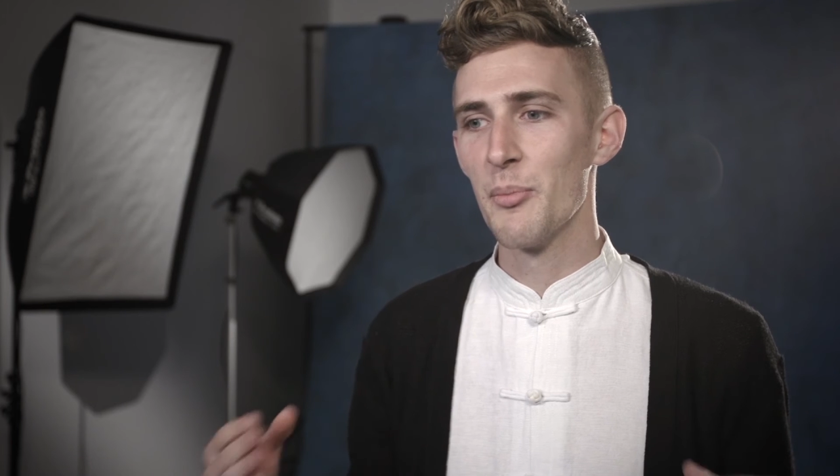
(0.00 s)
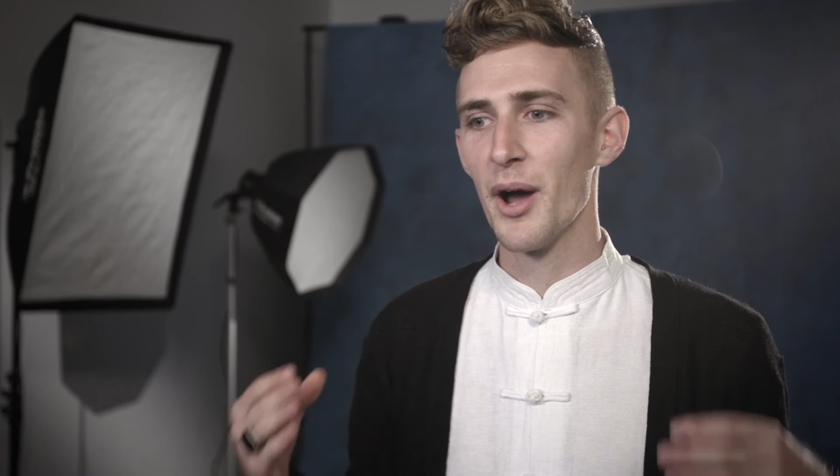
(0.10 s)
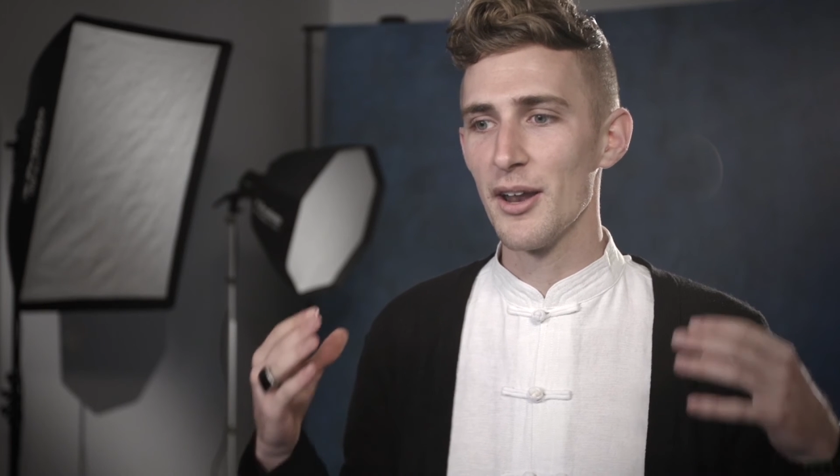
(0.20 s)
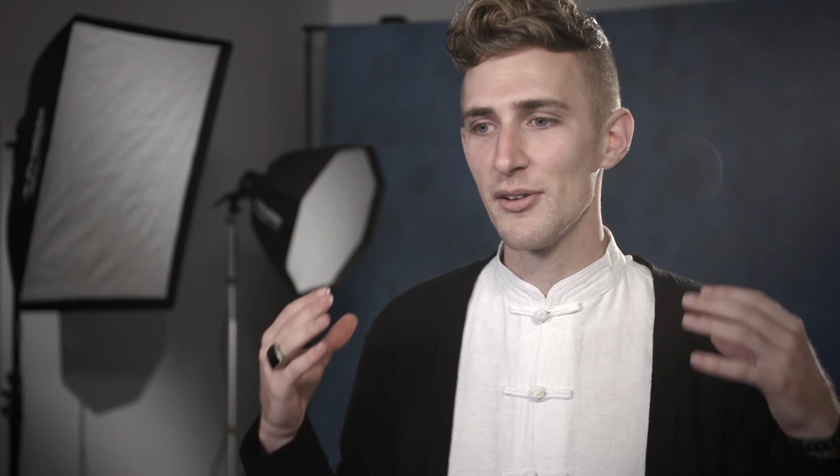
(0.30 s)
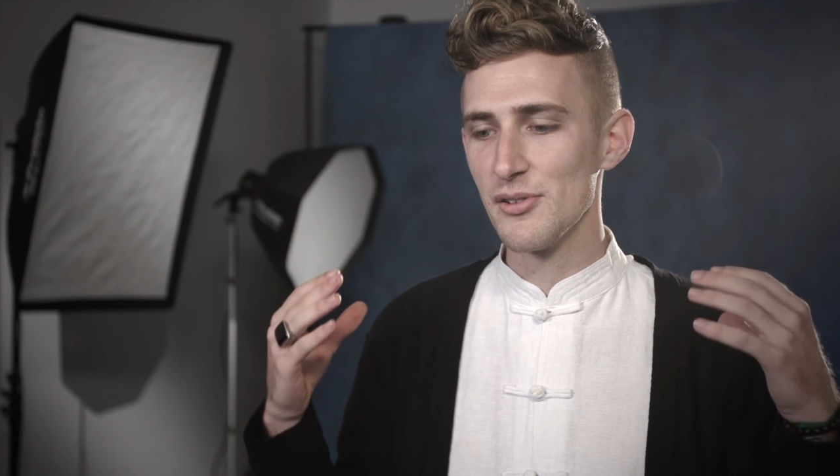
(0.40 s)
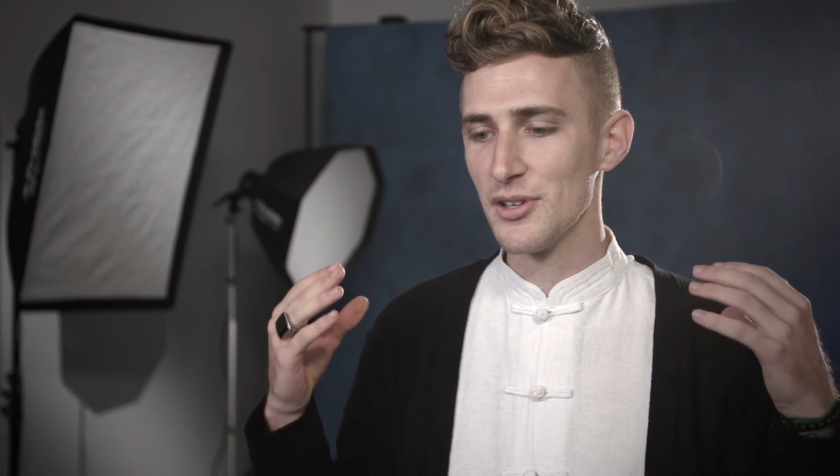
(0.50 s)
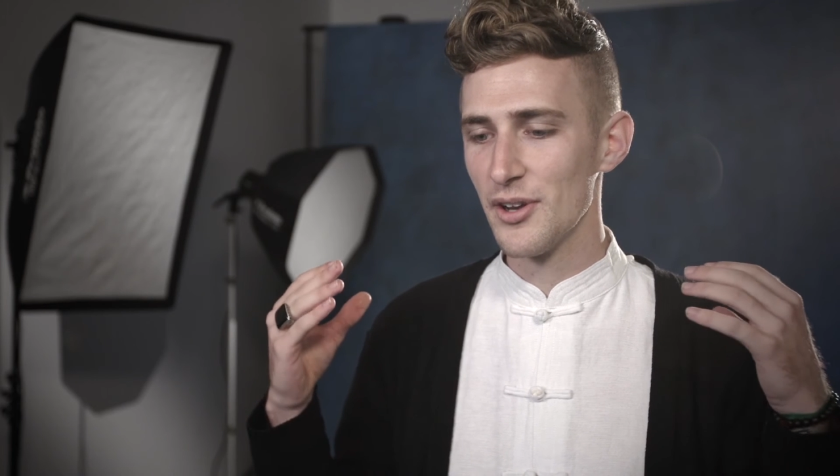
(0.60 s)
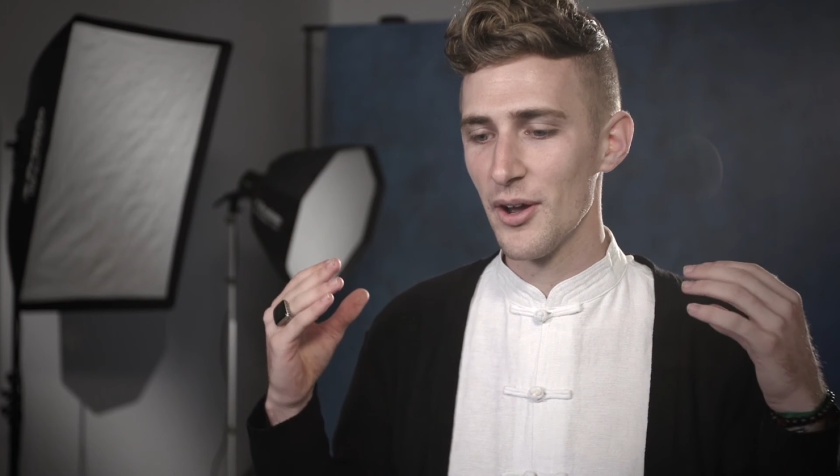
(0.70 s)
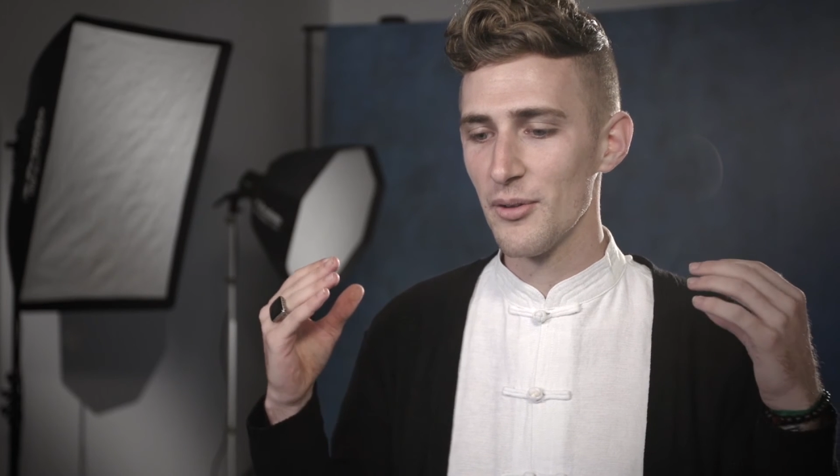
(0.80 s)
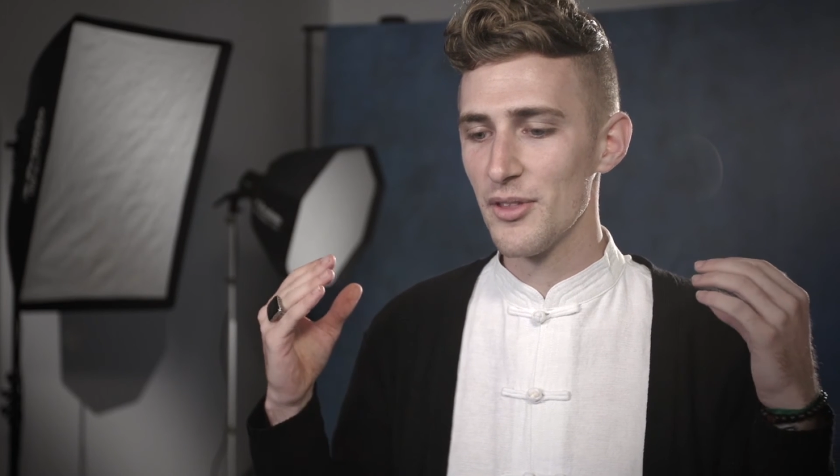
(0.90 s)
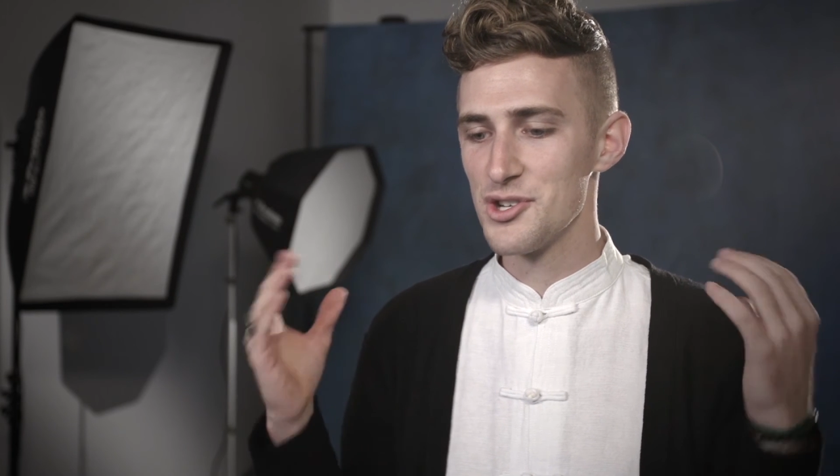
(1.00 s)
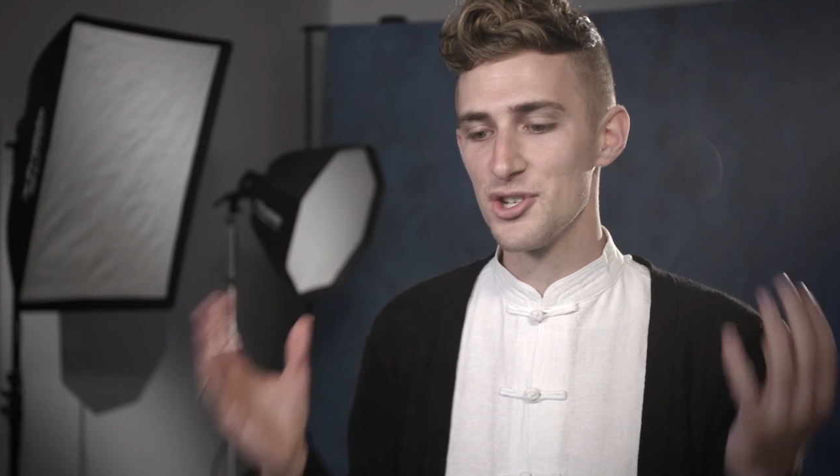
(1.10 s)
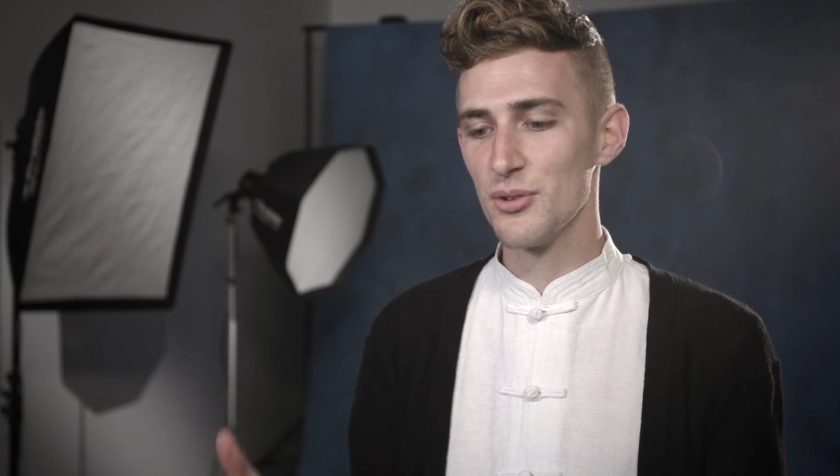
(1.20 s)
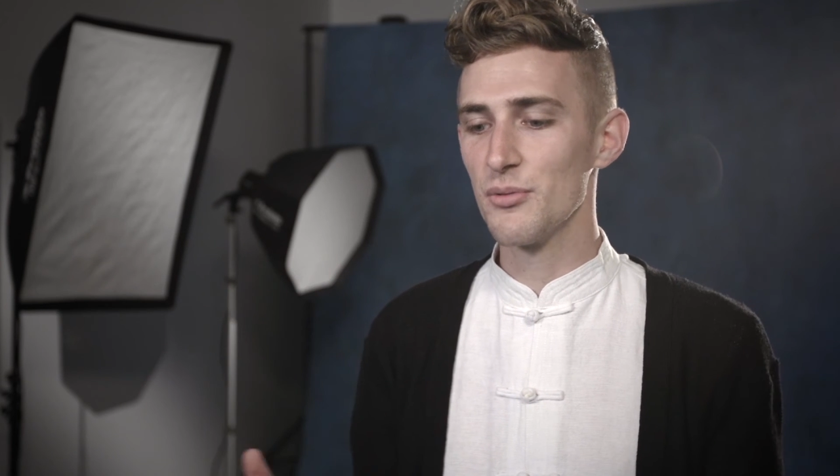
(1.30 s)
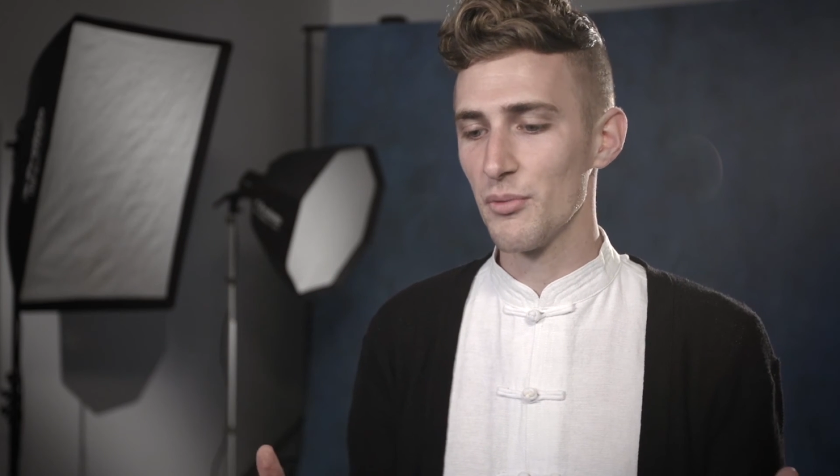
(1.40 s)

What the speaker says: But, the shoot